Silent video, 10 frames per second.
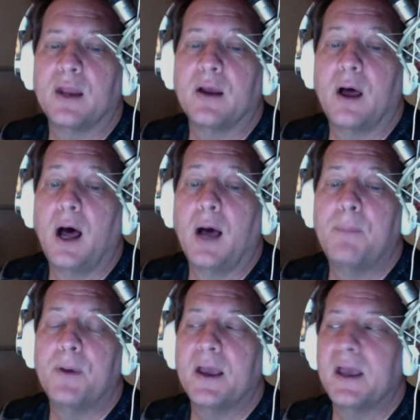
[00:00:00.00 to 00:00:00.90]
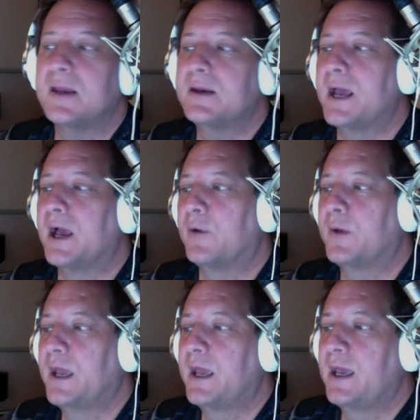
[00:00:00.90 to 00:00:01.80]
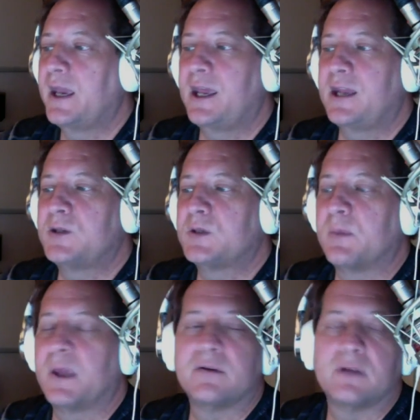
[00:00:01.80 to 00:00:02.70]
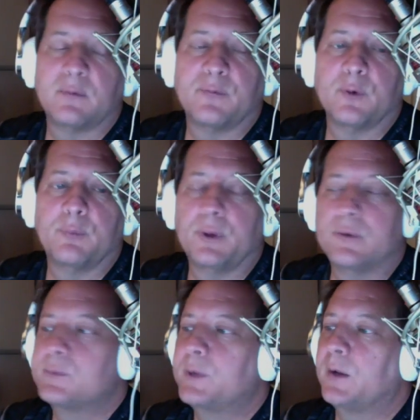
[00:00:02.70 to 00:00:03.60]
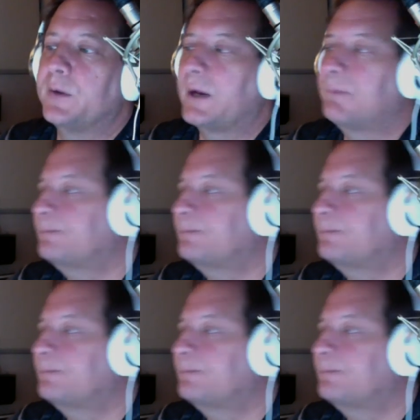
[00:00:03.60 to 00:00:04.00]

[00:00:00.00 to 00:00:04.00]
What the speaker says: and up and down, and it's just a matter of time before it blows and we all die.